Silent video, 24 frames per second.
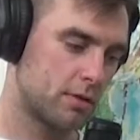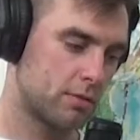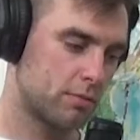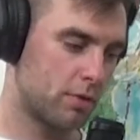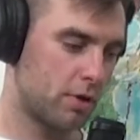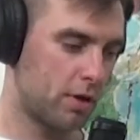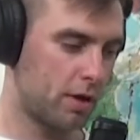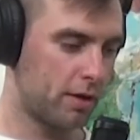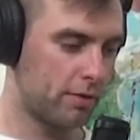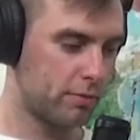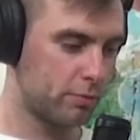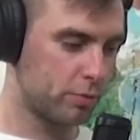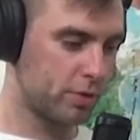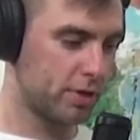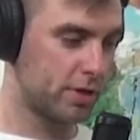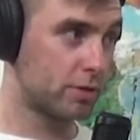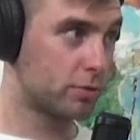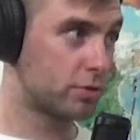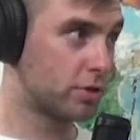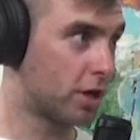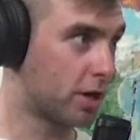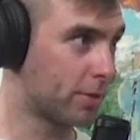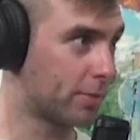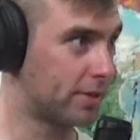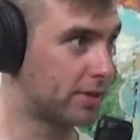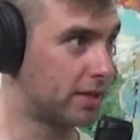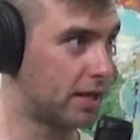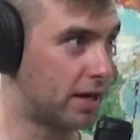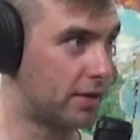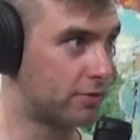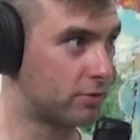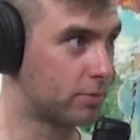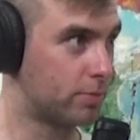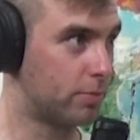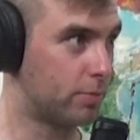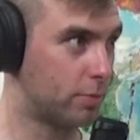Well, we can talk about that
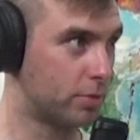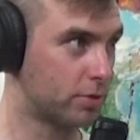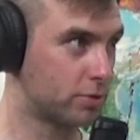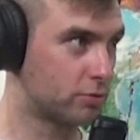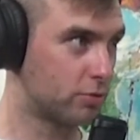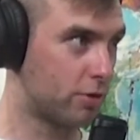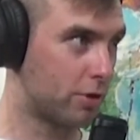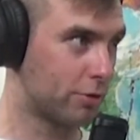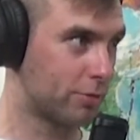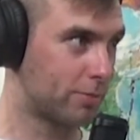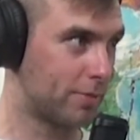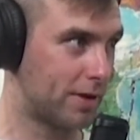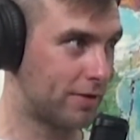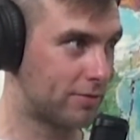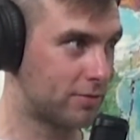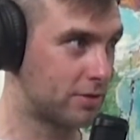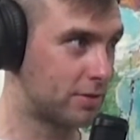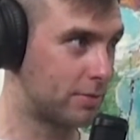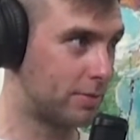after what's wrong with me after the